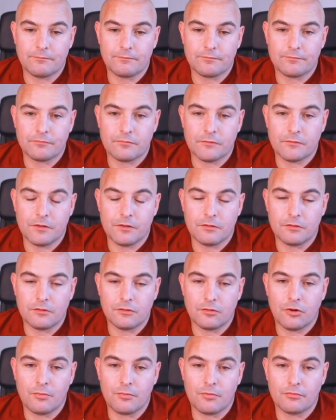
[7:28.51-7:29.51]

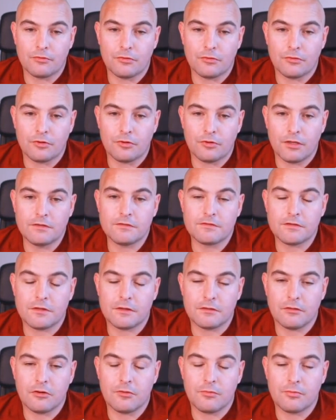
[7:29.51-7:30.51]
your internal
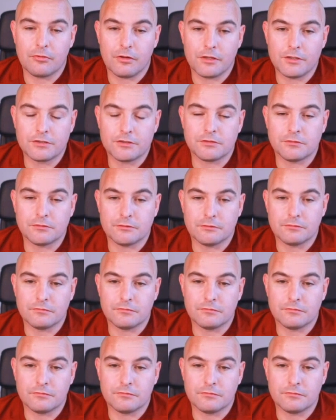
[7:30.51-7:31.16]
operational